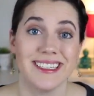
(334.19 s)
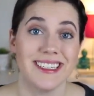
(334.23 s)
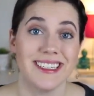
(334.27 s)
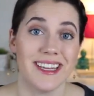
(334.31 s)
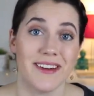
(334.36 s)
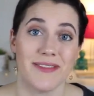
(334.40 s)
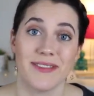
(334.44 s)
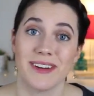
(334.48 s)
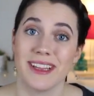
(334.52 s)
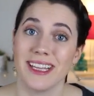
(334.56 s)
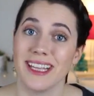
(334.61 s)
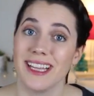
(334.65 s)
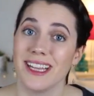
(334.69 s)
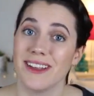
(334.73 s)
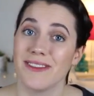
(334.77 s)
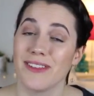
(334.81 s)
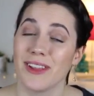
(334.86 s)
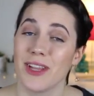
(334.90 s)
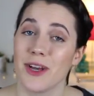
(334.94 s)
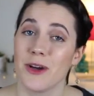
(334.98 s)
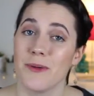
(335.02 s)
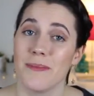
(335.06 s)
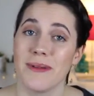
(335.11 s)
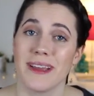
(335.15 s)
definitely live
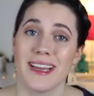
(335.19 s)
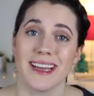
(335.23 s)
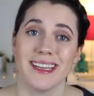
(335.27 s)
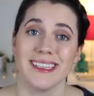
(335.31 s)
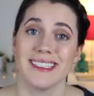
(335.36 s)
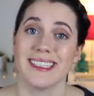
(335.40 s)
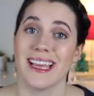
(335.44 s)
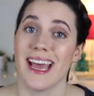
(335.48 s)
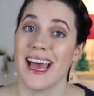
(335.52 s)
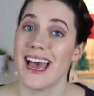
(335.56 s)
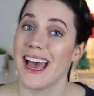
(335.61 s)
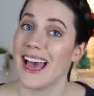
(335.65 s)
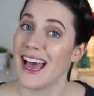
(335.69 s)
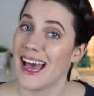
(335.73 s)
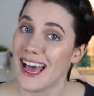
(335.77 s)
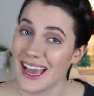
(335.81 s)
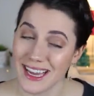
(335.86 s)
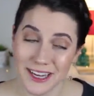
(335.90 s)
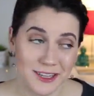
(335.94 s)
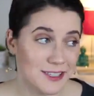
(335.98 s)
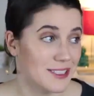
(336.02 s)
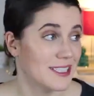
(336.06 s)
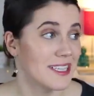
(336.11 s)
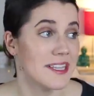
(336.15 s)
alone, because
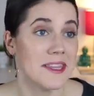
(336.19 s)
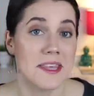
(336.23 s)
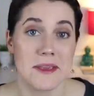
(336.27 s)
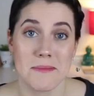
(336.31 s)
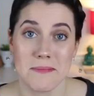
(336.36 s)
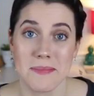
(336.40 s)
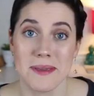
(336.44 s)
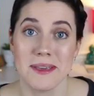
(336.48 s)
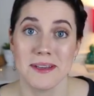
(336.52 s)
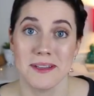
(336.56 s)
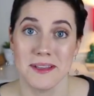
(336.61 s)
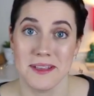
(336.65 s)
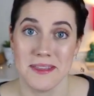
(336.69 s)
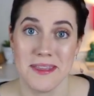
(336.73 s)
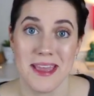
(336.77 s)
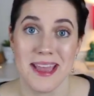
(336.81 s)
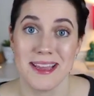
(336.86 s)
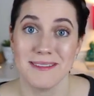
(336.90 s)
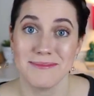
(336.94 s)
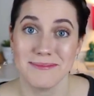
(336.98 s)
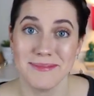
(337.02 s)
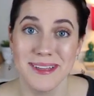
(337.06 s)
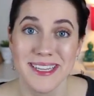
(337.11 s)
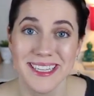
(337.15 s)
I could see the appeal in
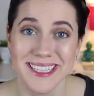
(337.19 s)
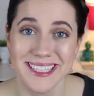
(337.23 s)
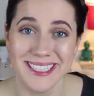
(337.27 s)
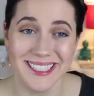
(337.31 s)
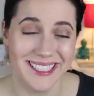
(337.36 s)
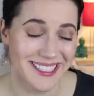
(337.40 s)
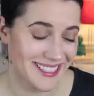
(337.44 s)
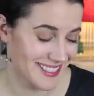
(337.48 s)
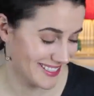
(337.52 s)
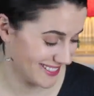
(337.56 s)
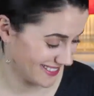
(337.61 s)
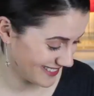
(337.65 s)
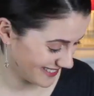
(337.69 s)
that.